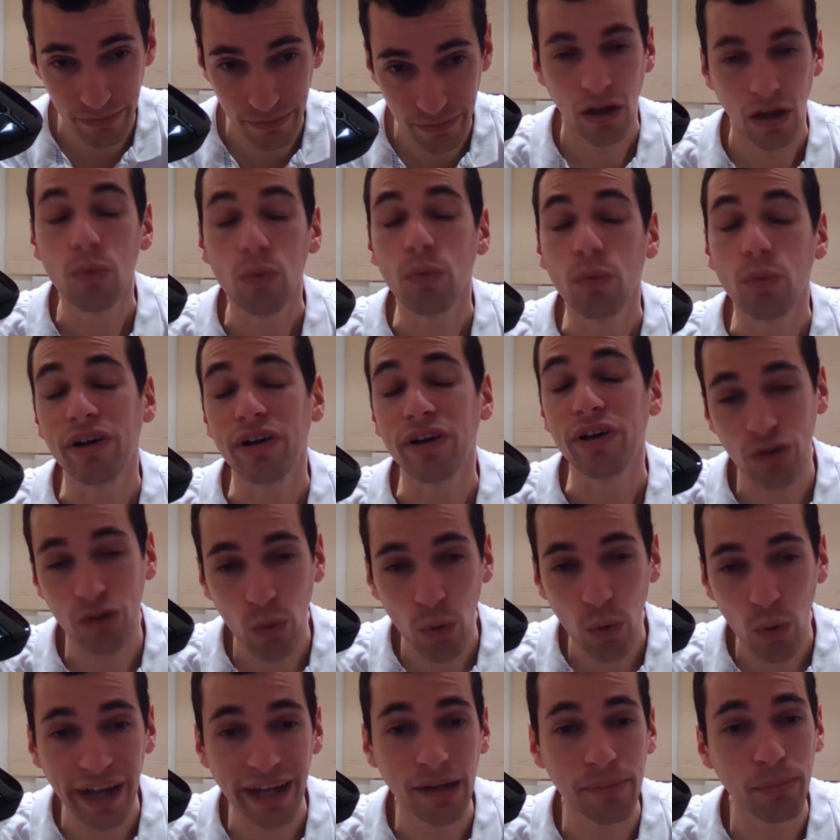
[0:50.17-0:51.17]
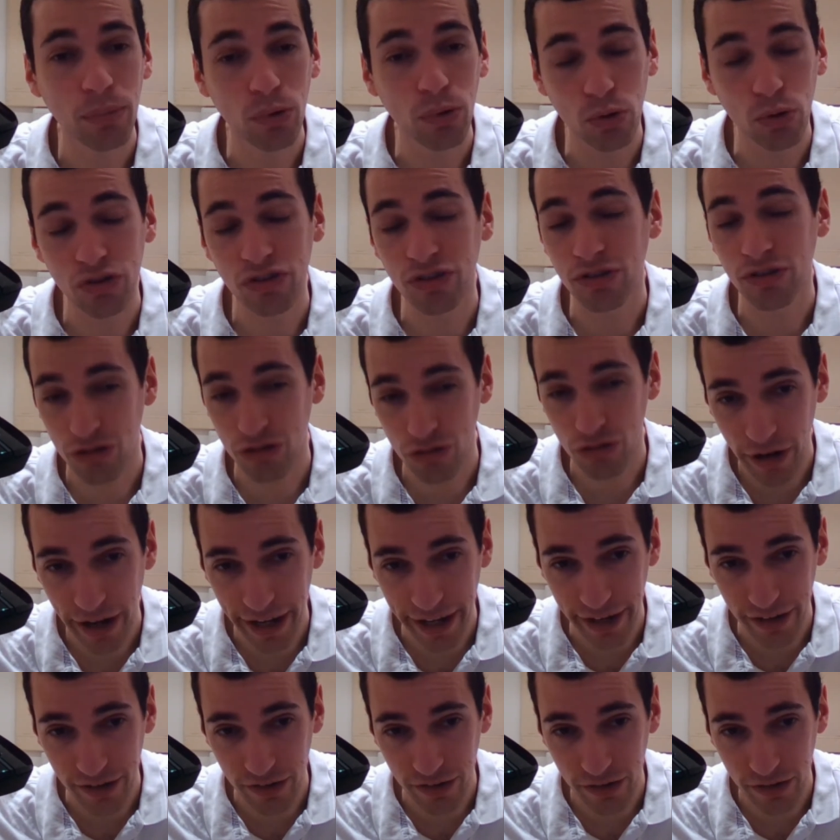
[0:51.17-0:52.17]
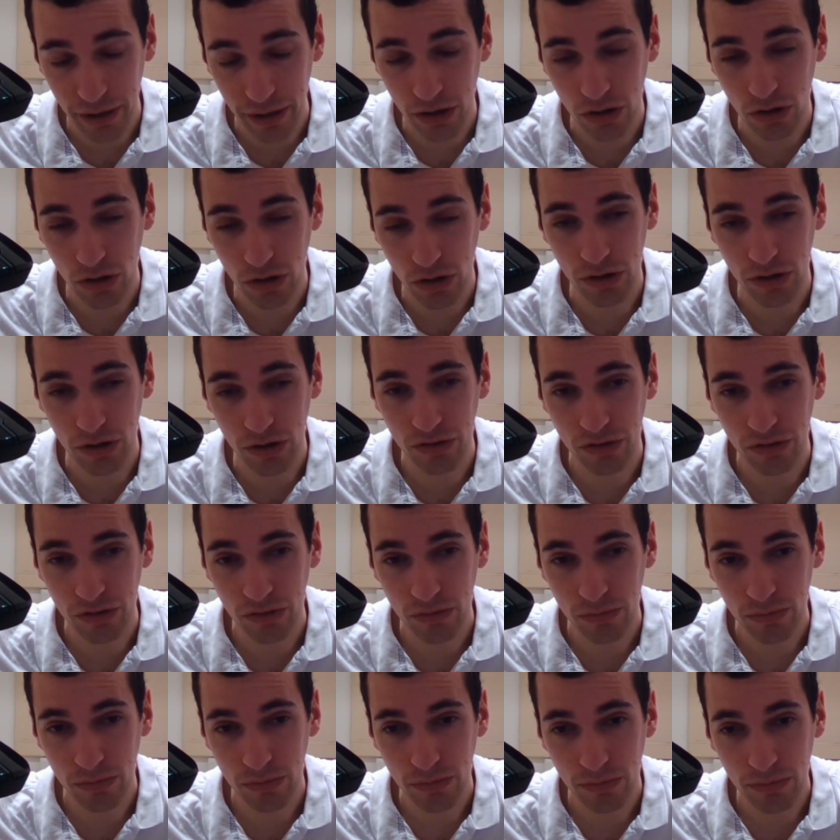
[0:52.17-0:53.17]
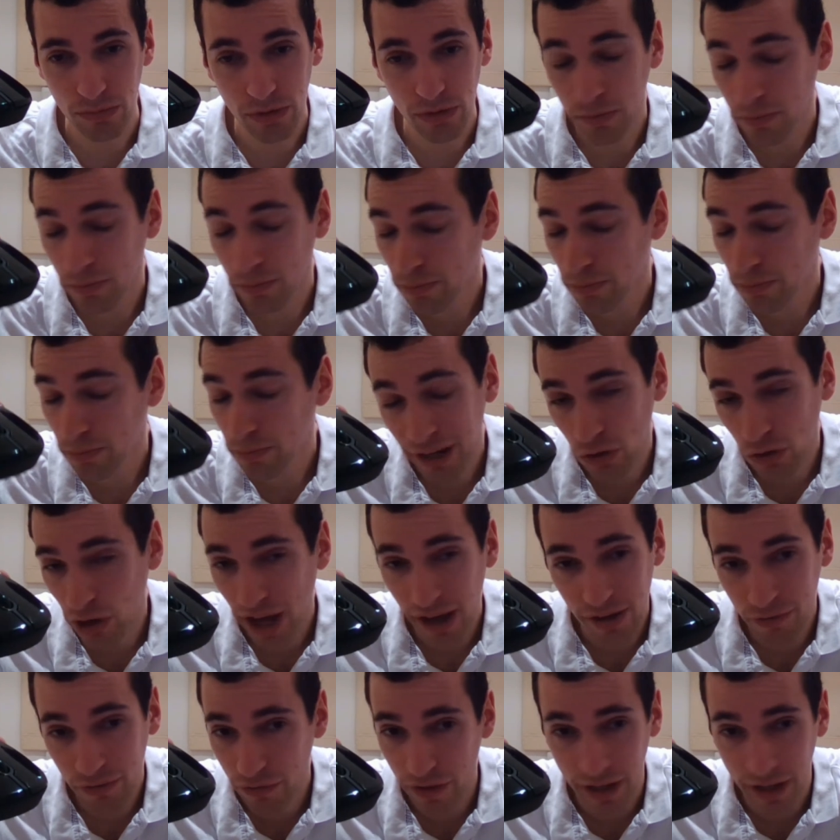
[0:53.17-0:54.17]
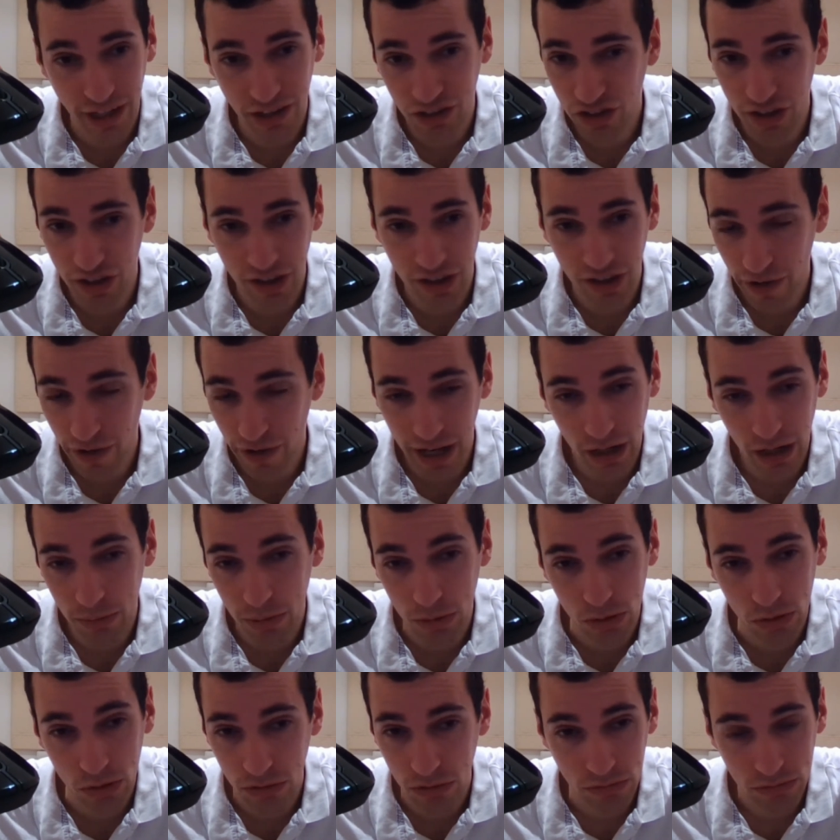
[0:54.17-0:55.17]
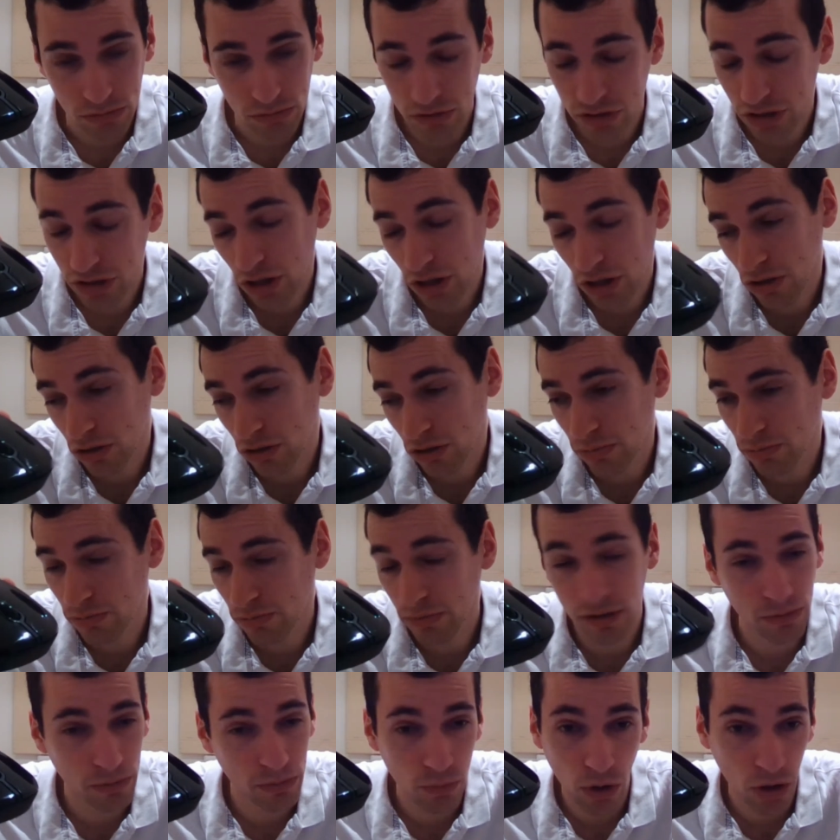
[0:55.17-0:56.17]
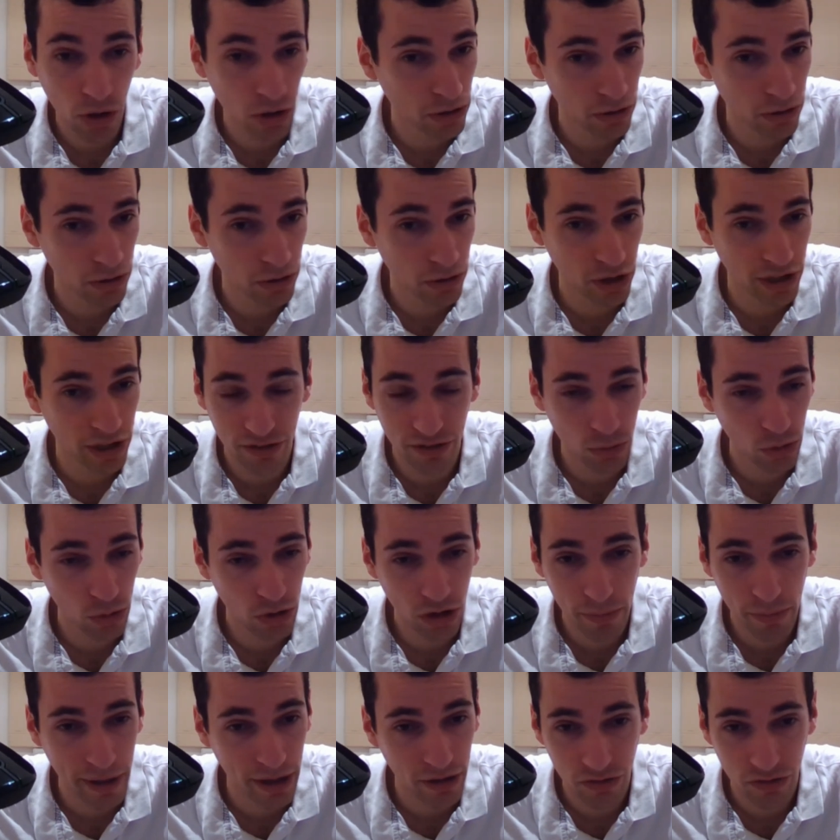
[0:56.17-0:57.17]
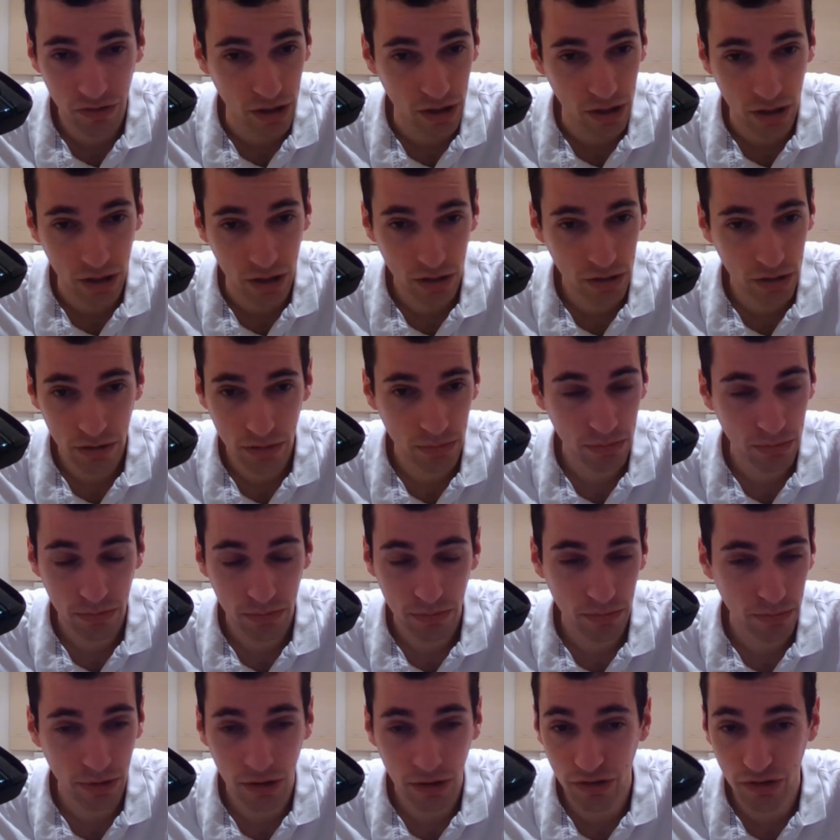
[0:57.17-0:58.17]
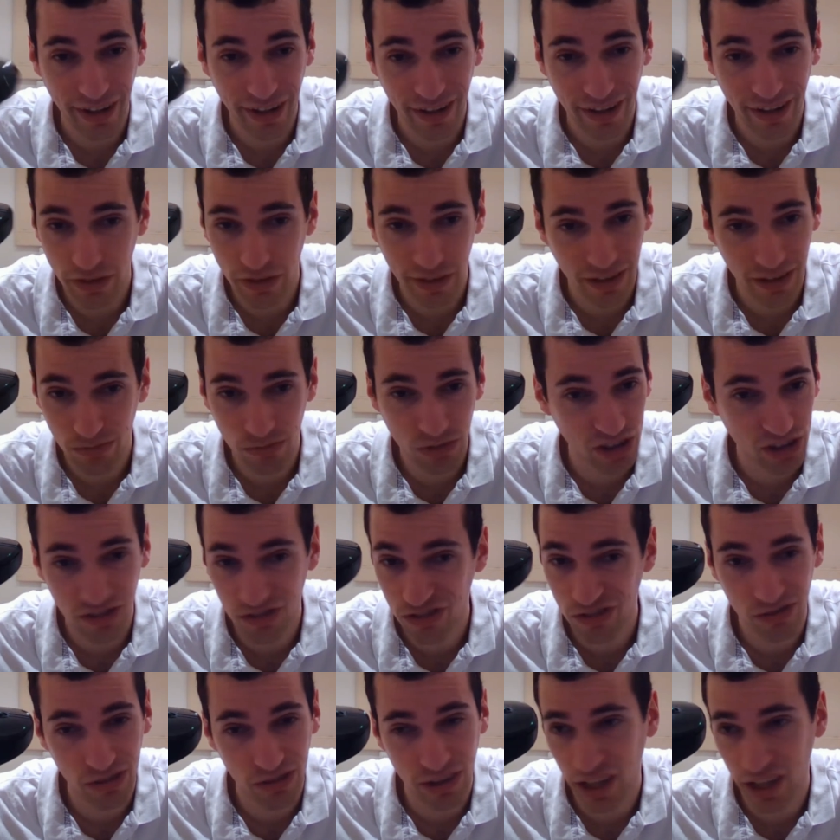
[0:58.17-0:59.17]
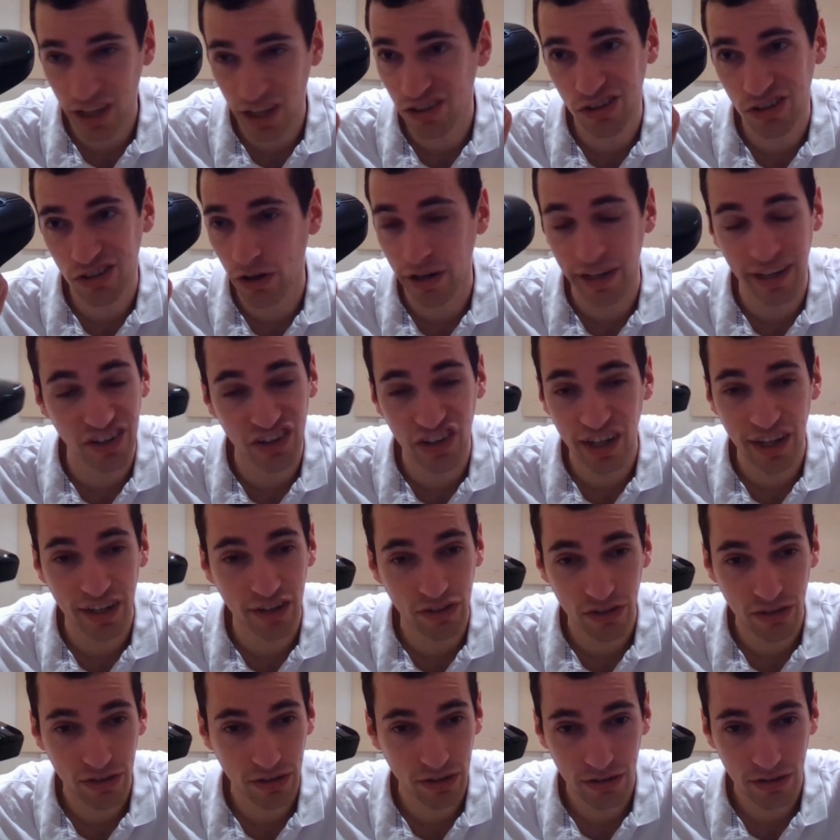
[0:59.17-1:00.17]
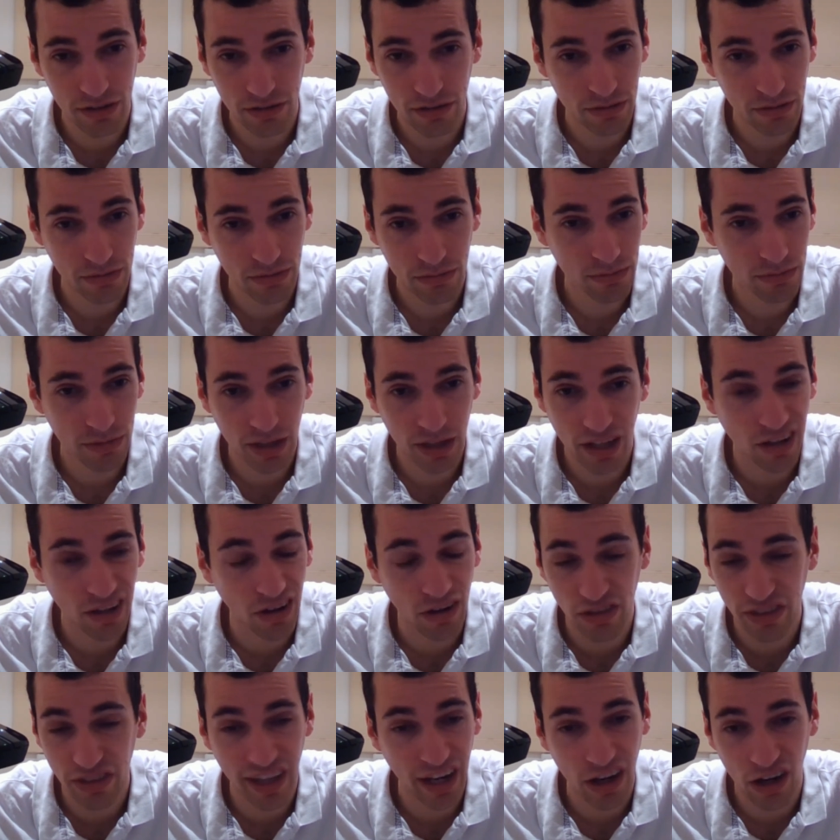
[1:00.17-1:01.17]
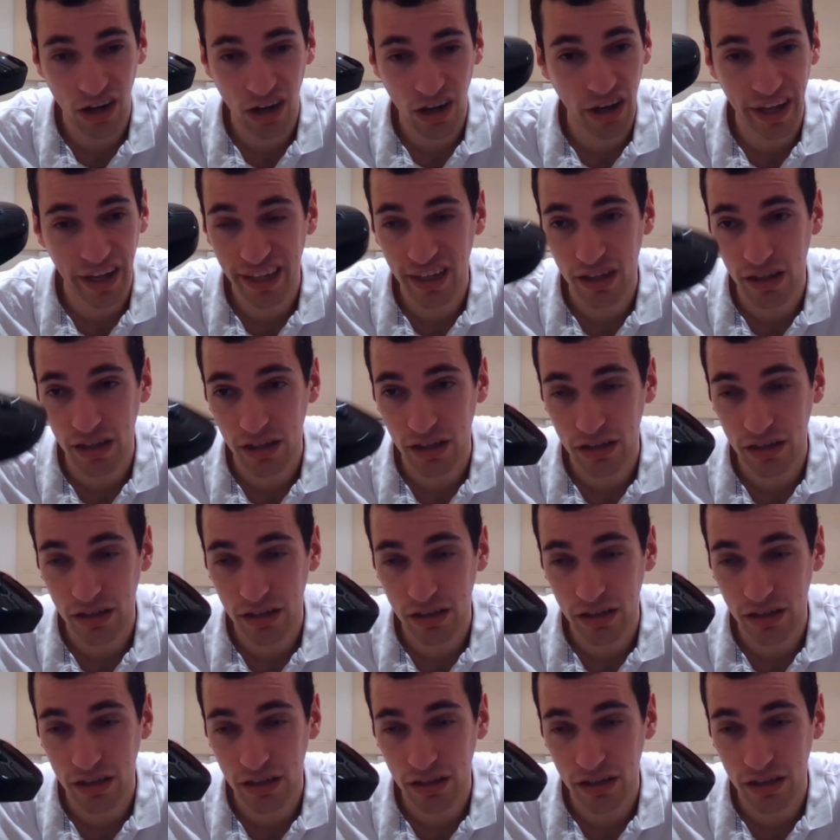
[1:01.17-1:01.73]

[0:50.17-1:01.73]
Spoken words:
Which is quite an important trait because you may not have any cheese available, so you won't need to worry about it because they just don't eat cheese. They don't like it.